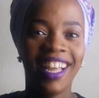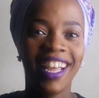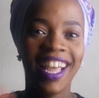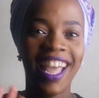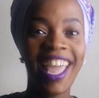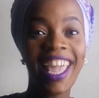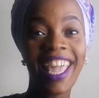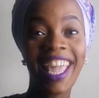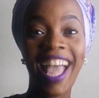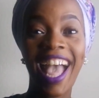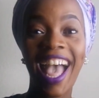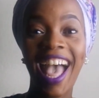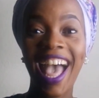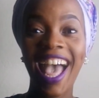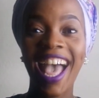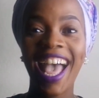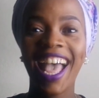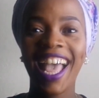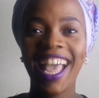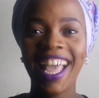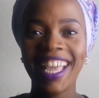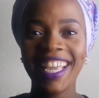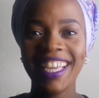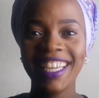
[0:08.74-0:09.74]
Hey
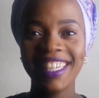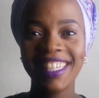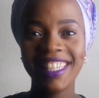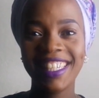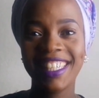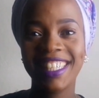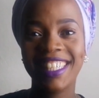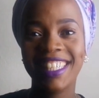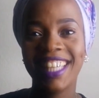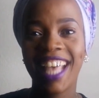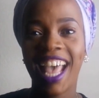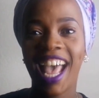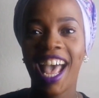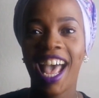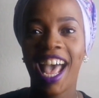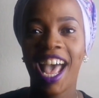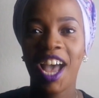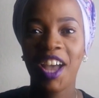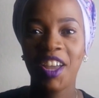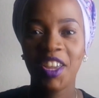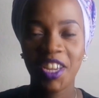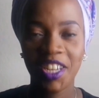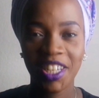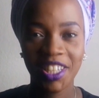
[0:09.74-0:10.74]
guys,
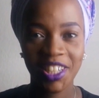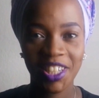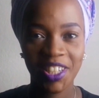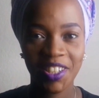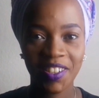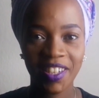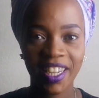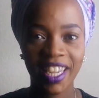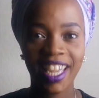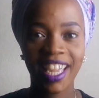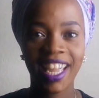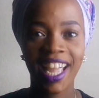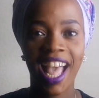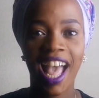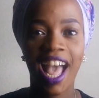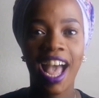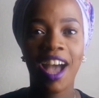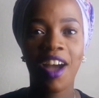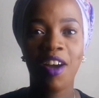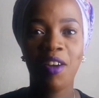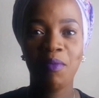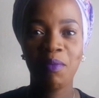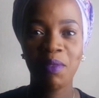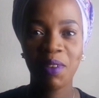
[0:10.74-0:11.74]
how you doing?
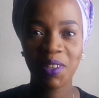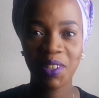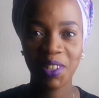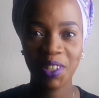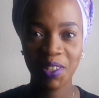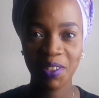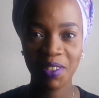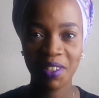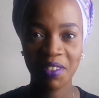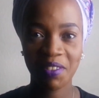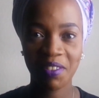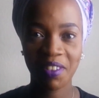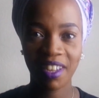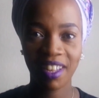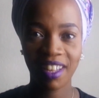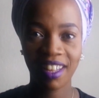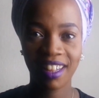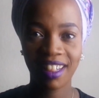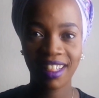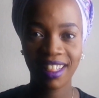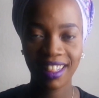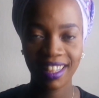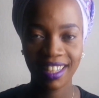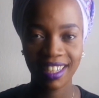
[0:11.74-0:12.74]
I hope you're doing
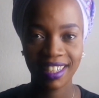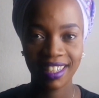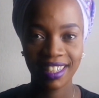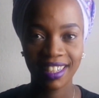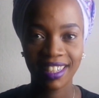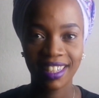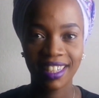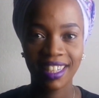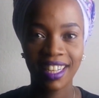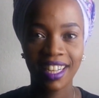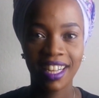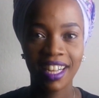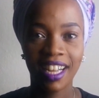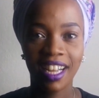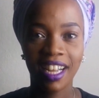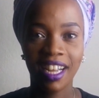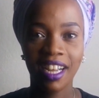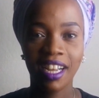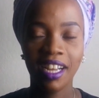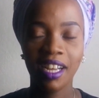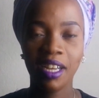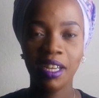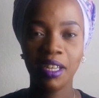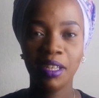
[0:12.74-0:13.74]
well.
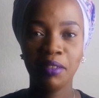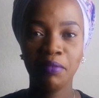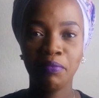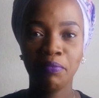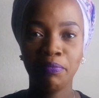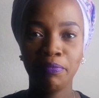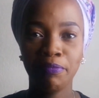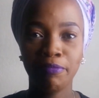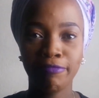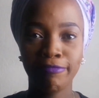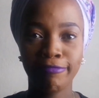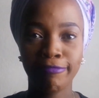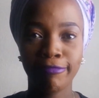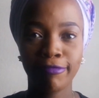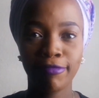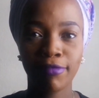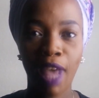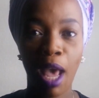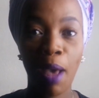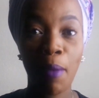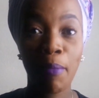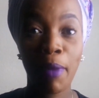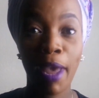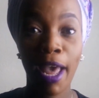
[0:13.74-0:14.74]
I'm
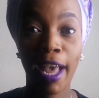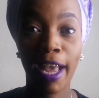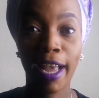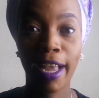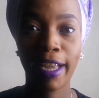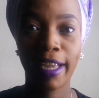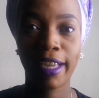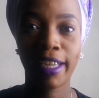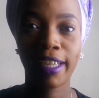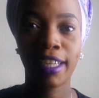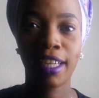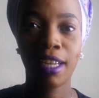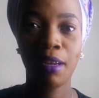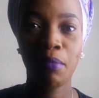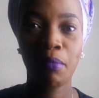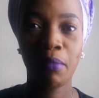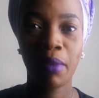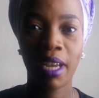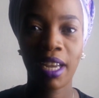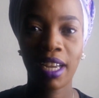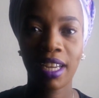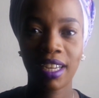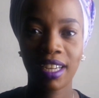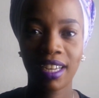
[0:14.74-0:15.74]
back.
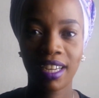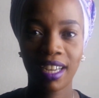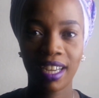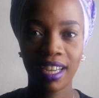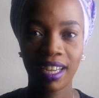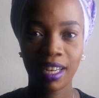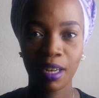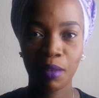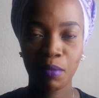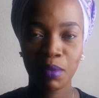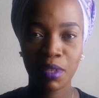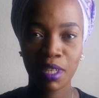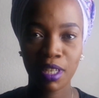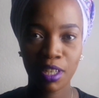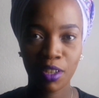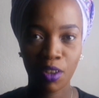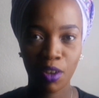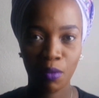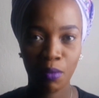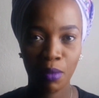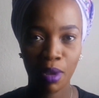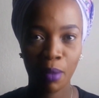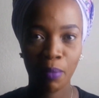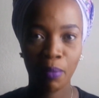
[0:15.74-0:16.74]
And I'm sitting
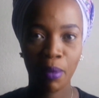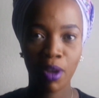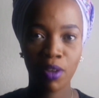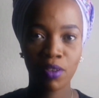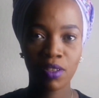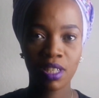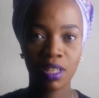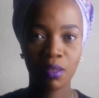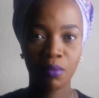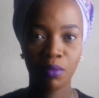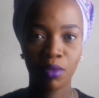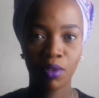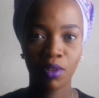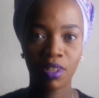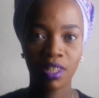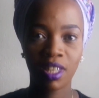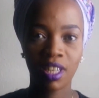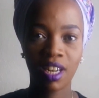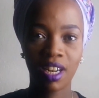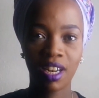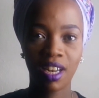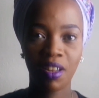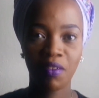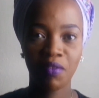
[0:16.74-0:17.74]
on my bouncing ball
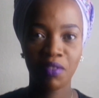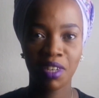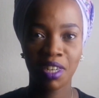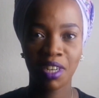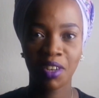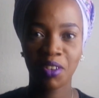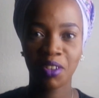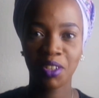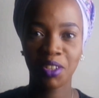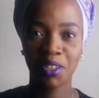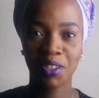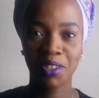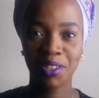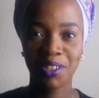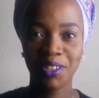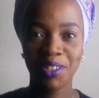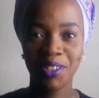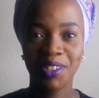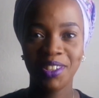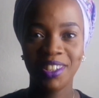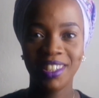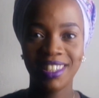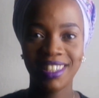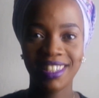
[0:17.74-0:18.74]
that I never got to
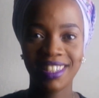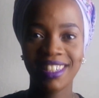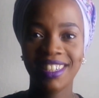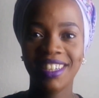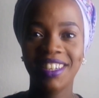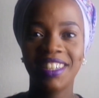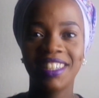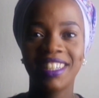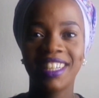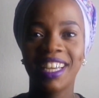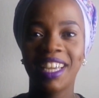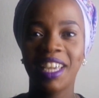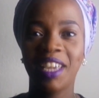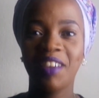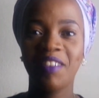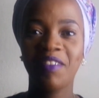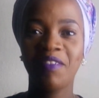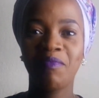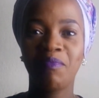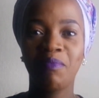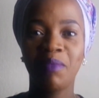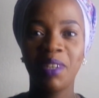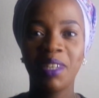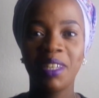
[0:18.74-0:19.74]
use because I gave
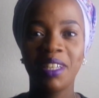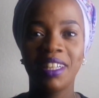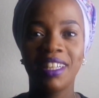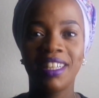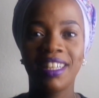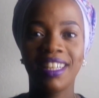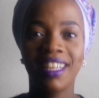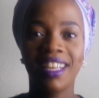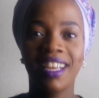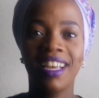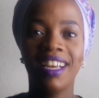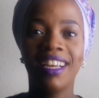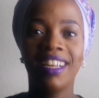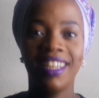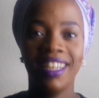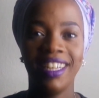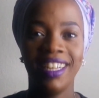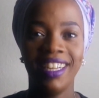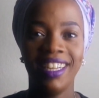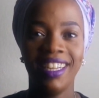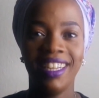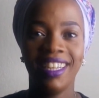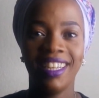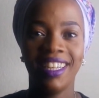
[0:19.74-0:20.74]
birth
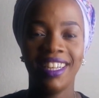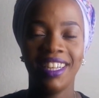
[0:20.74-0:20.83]
early.